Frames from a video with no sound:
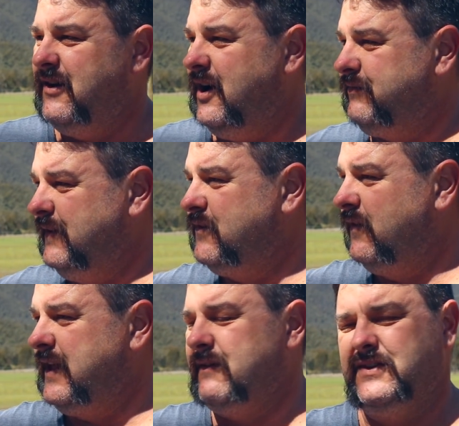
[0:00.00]
I've lived
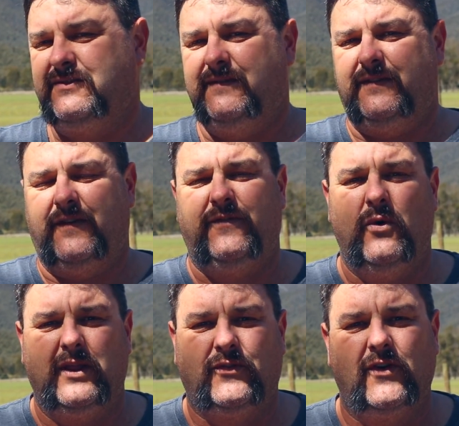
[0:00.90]
on the Ovens River for
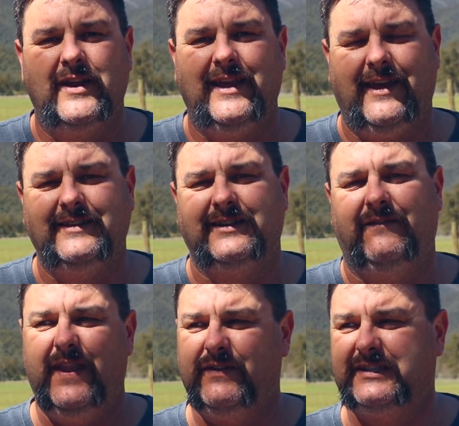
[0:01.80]
43 years and I've
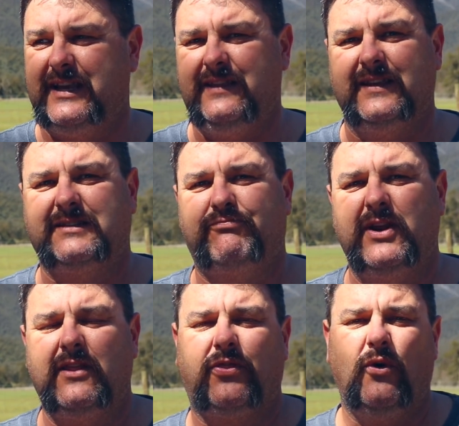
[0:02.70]
never seen the
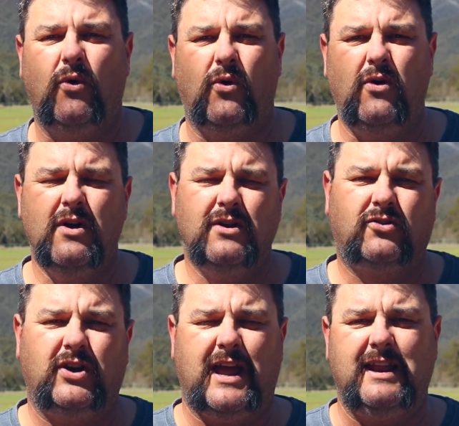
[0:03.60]
spring thaw
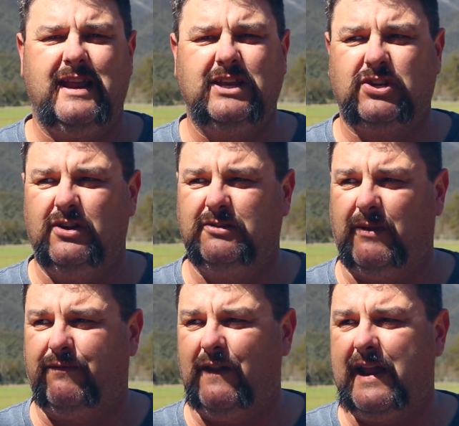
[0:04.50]
create issues
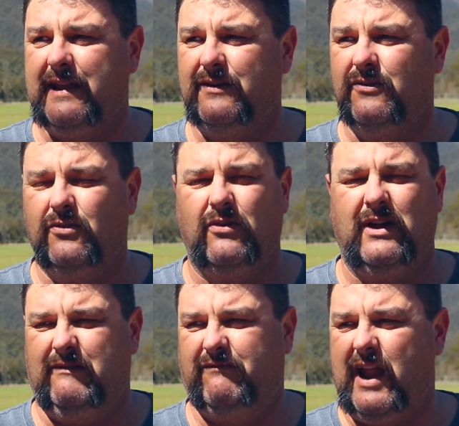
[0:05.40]
with flooding or
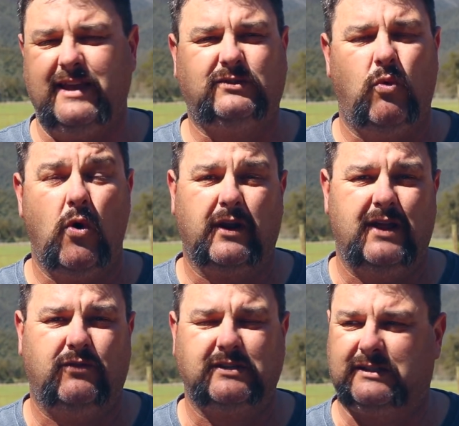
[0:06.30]
raised water
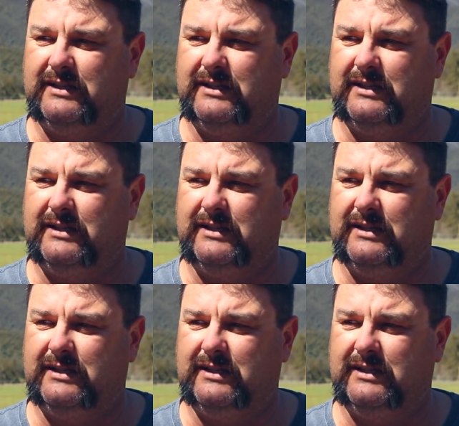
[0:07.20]
levels.